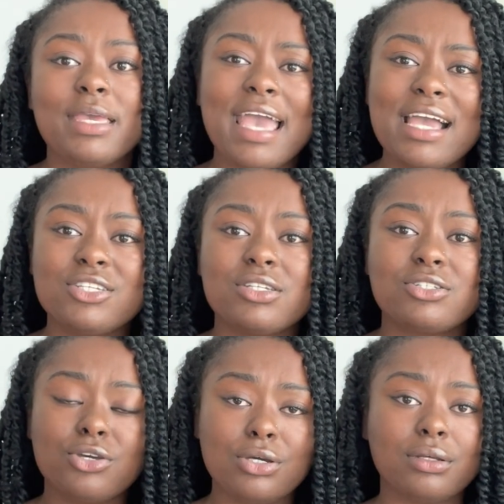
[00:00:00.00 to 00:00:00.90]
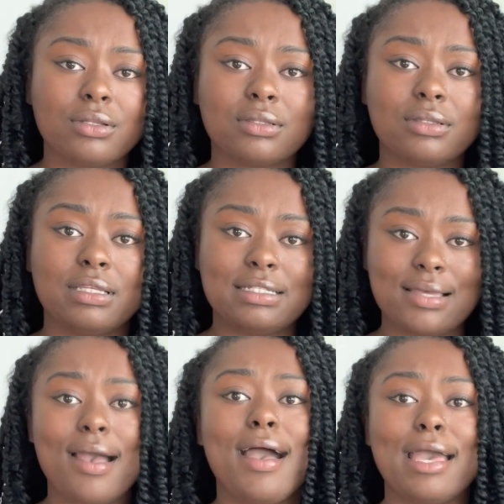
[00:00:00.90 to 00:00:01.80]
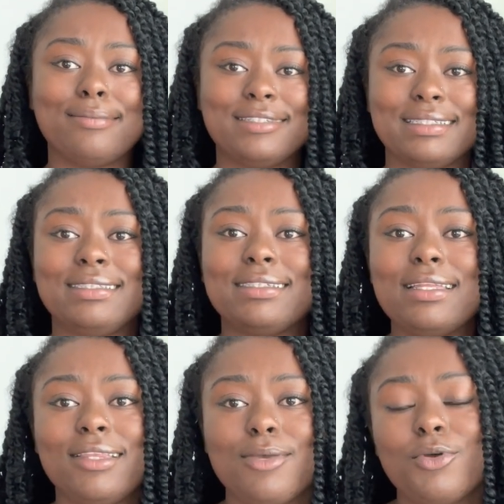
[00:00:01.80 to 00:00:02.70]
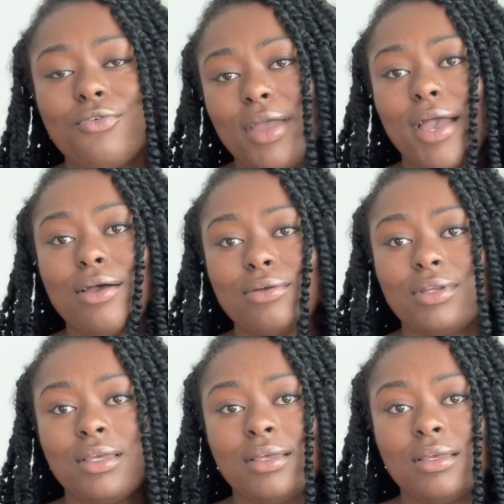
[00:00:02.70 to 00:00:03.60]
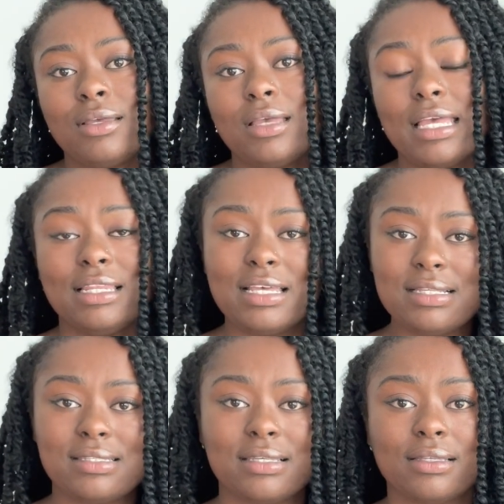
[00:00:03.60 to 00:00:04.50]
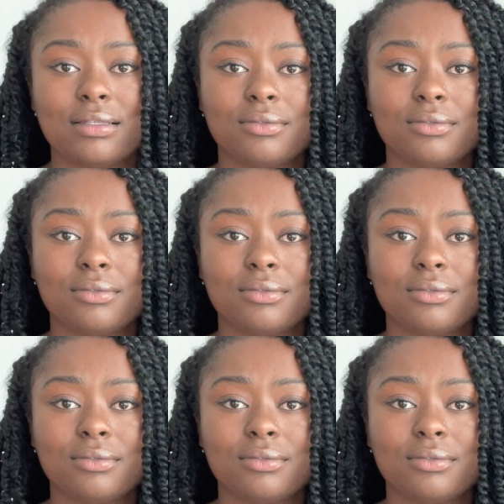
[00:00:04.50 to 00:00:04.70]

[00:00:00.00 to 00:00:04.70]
He actually took the time to sit them around and listen.